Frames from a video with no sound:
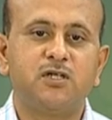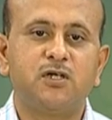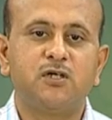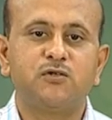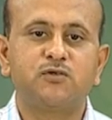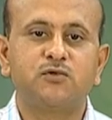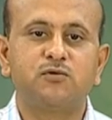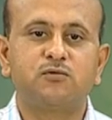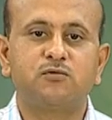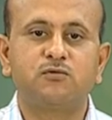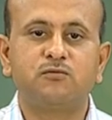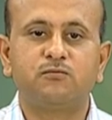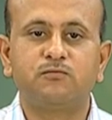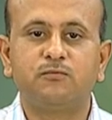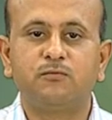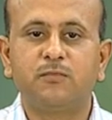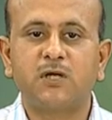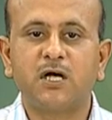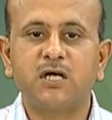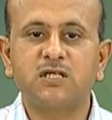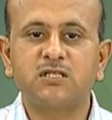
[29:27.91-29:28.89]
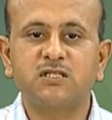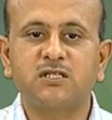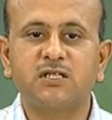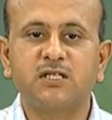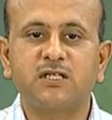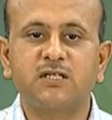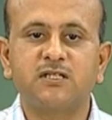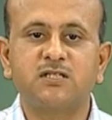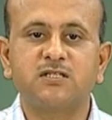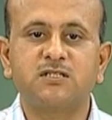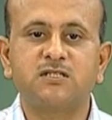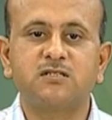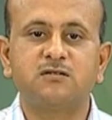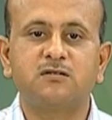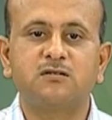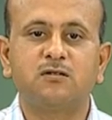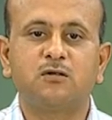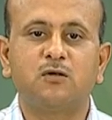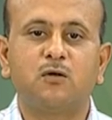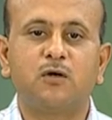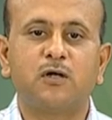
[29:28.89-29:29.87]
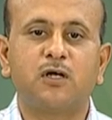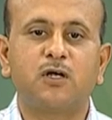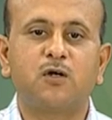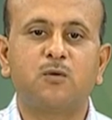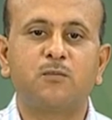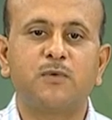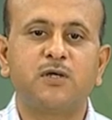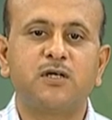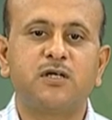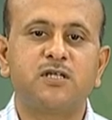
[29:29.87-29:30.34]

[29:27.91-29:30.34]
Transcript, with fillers: So, mass thickness or atomic